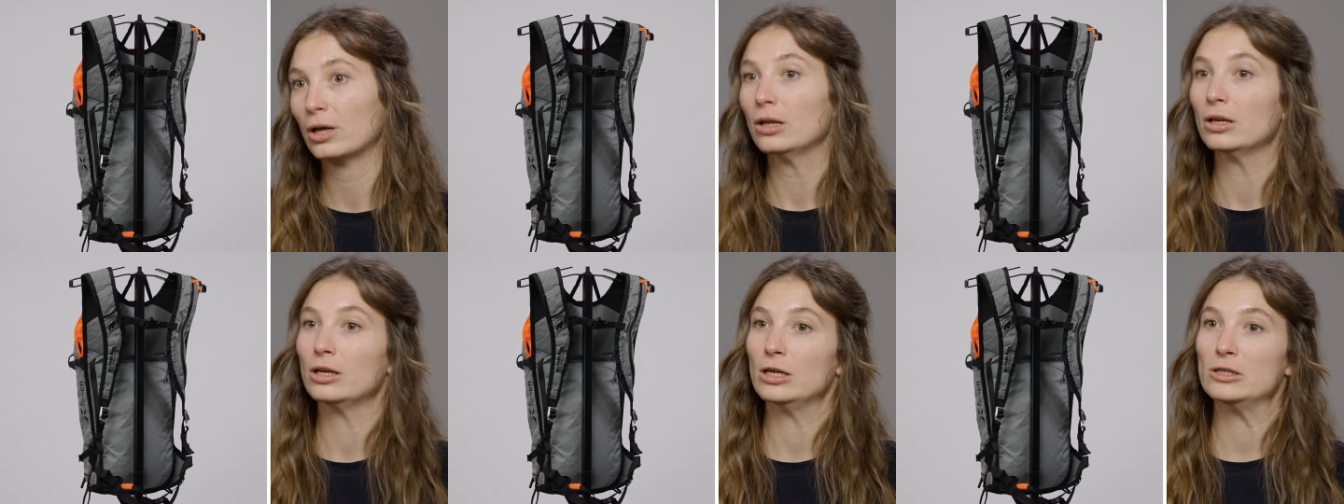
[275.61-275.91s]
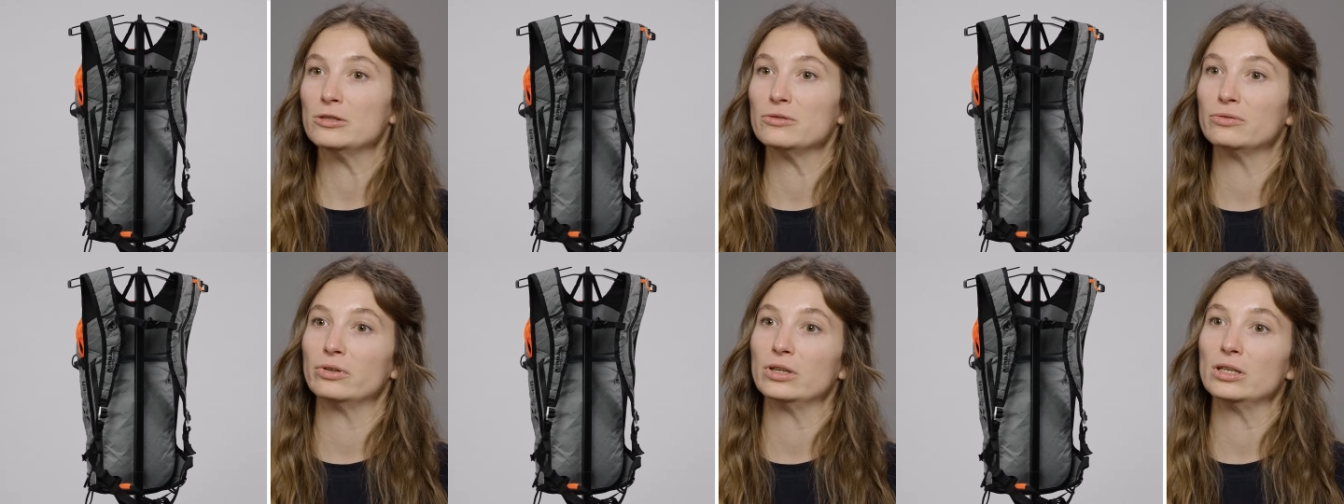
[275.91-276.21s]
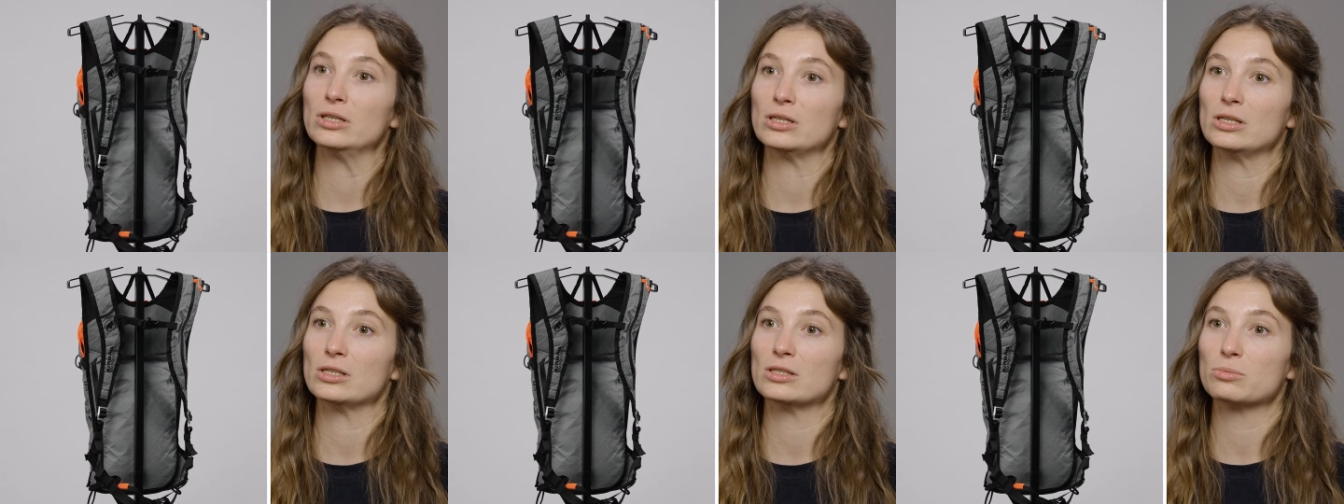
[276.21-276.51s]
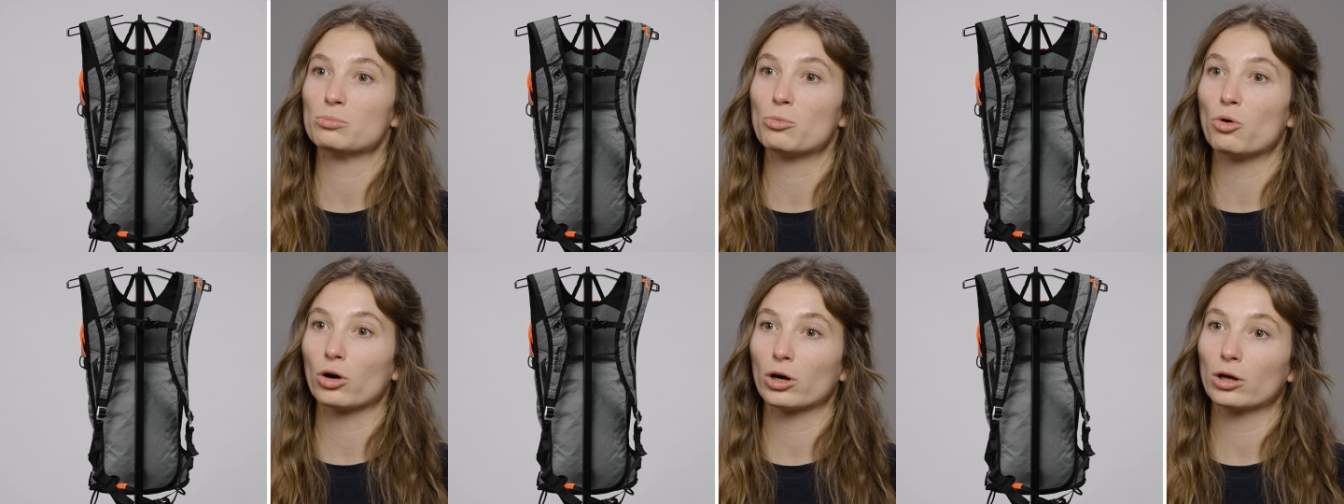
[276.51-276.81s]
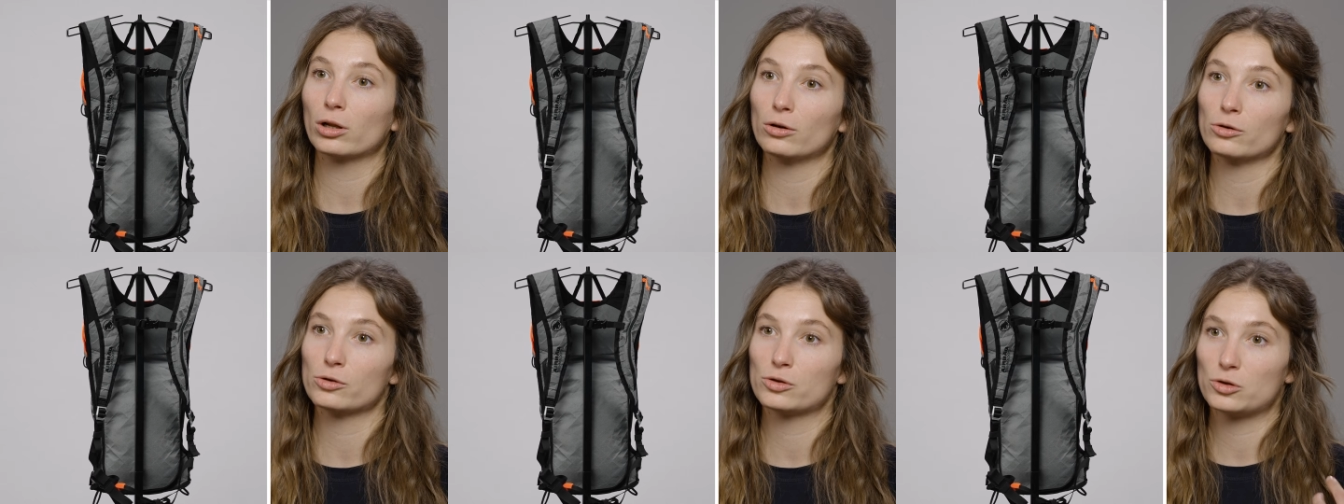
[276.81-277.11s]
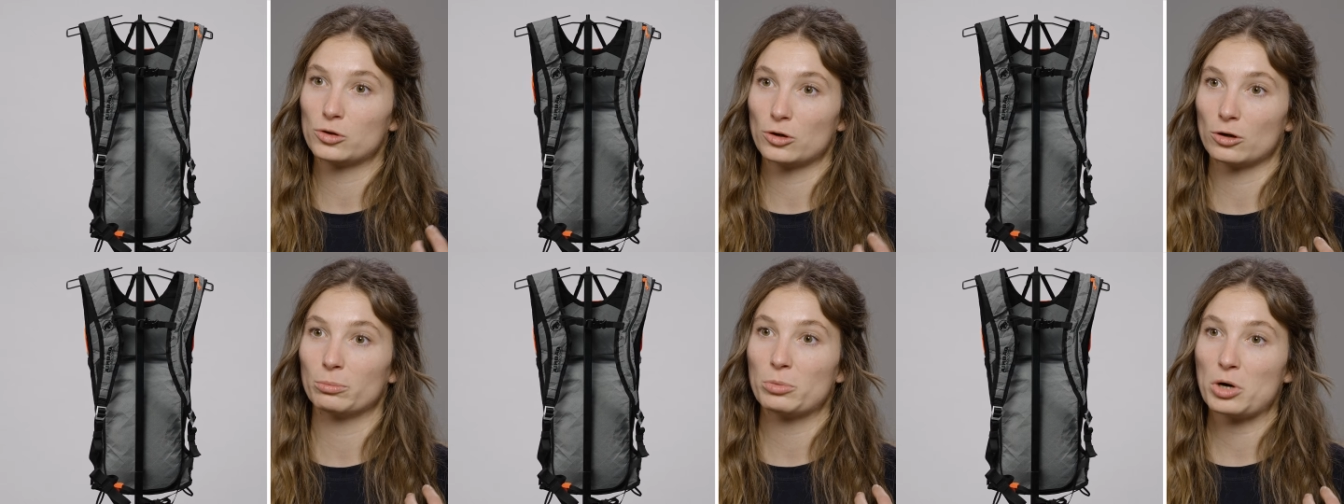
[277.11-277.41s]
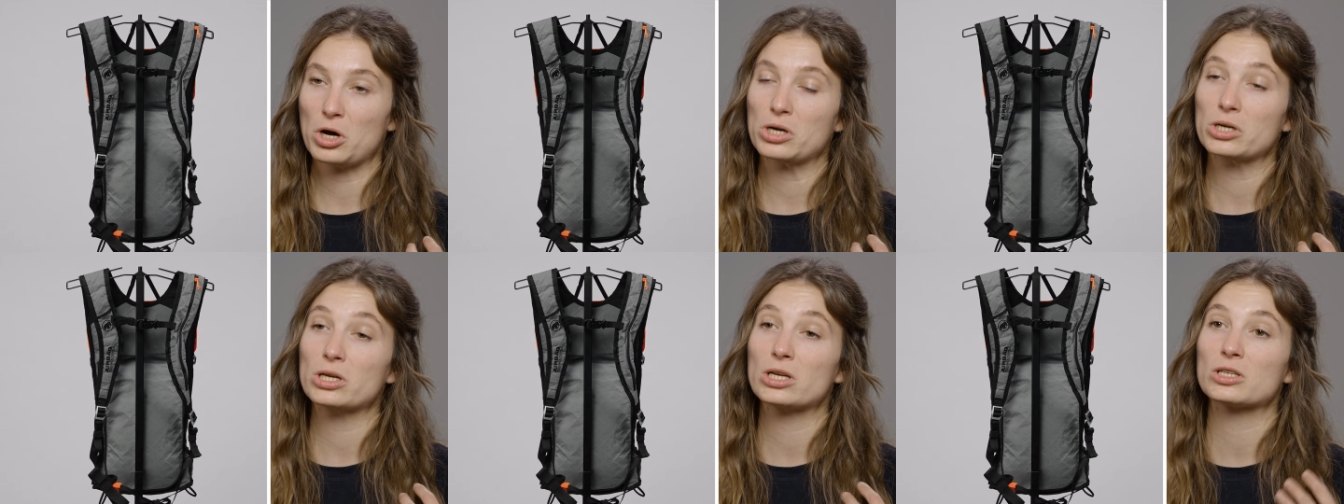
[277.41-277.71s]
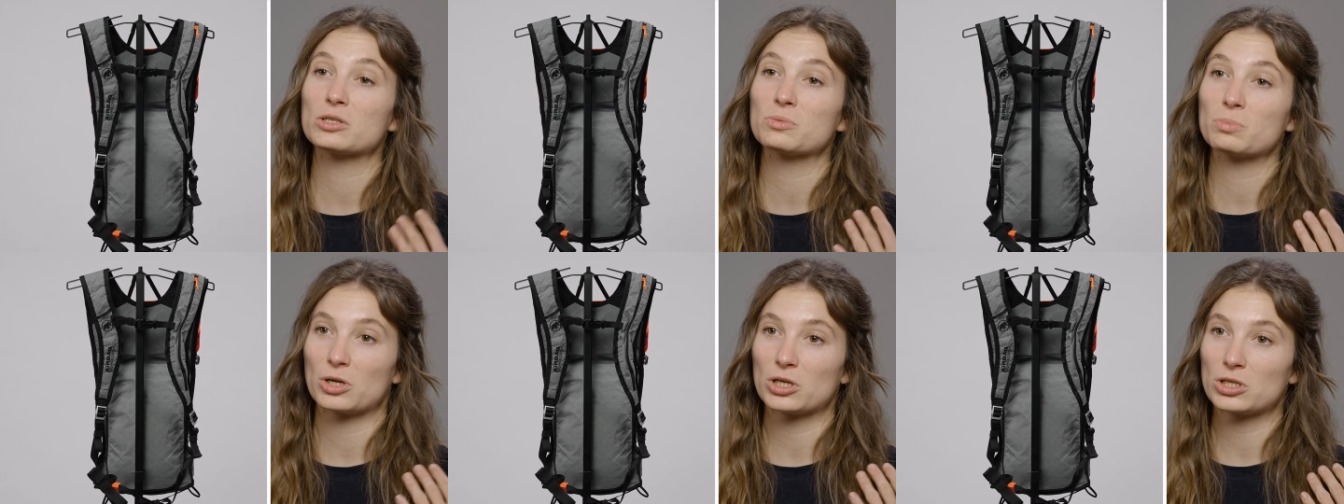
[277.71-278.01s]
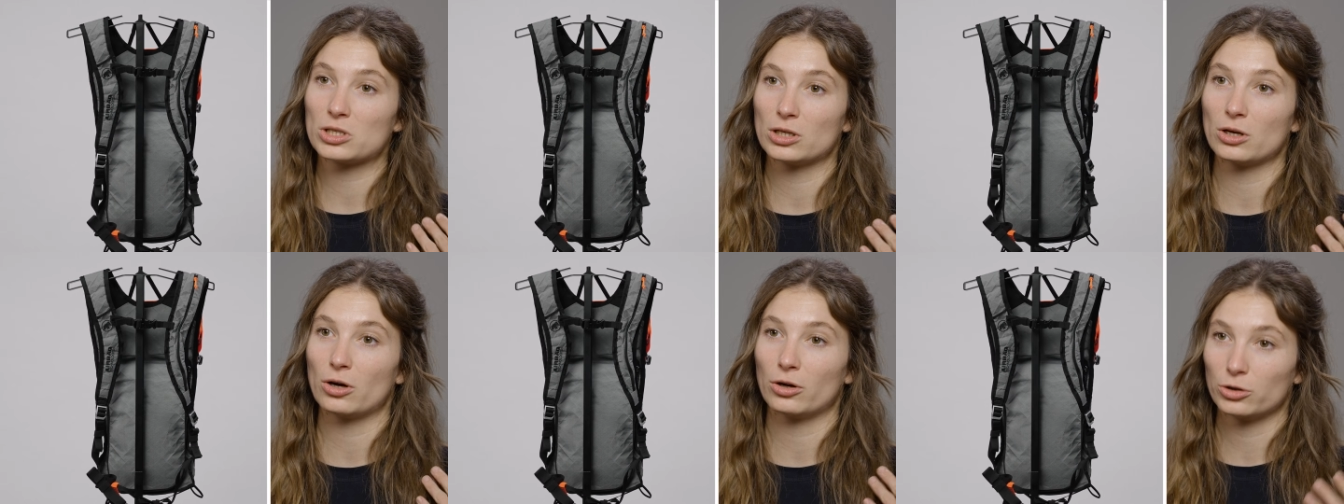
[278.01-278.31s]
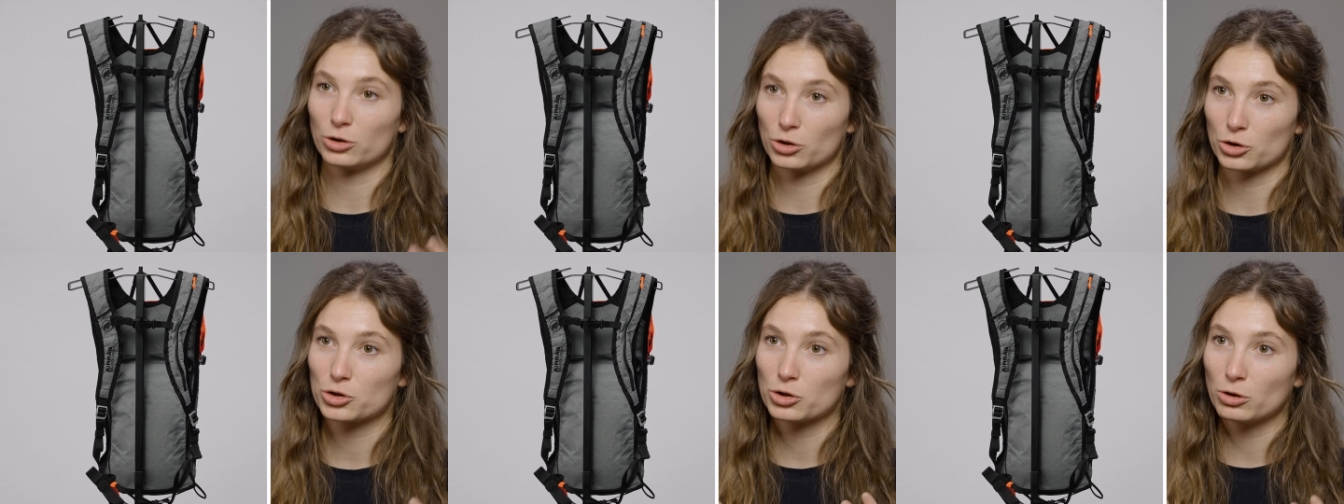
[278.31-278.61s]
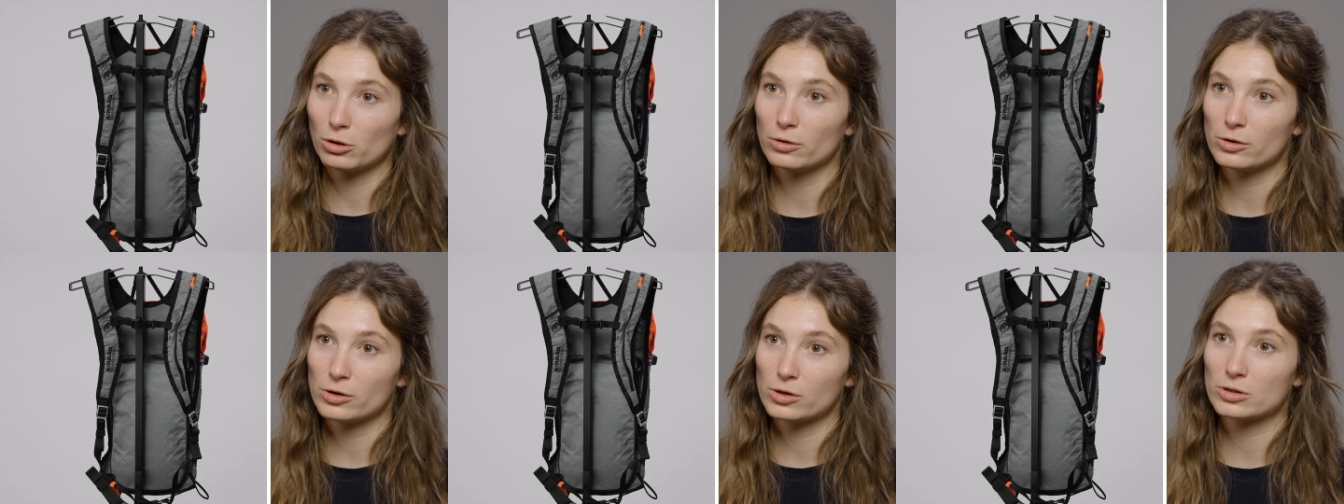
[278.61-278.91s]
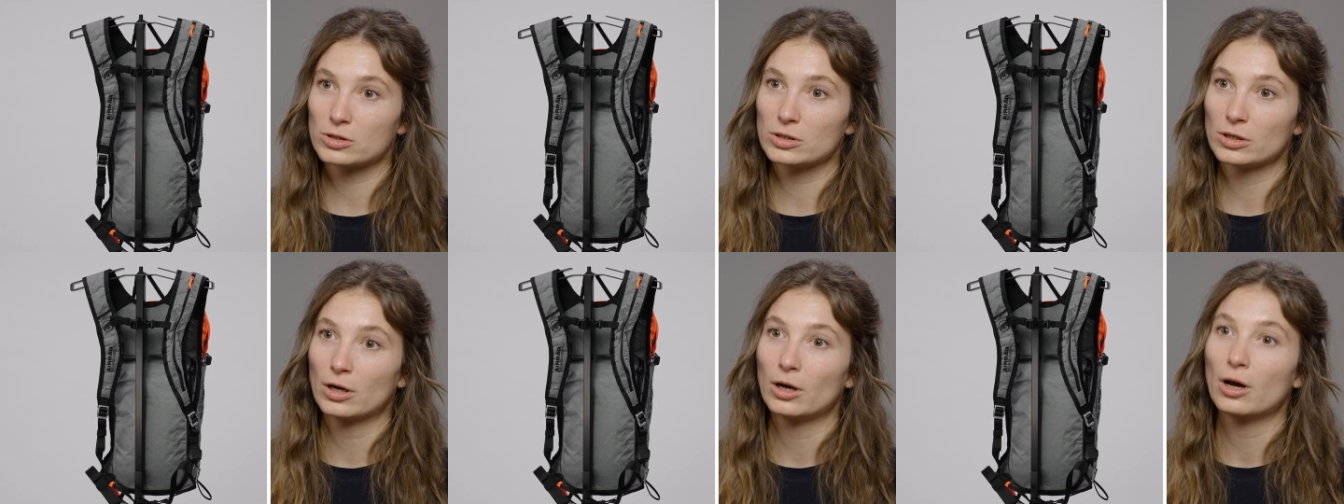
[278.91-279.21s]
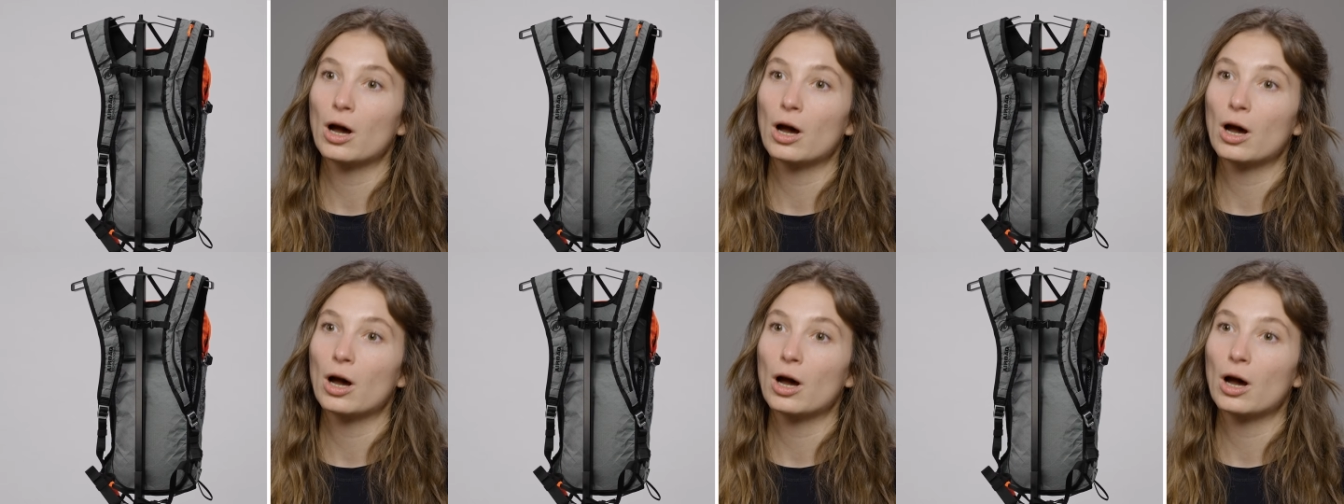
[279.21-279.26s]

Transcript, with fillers: This fit is more close to your body, especially on your shoulders,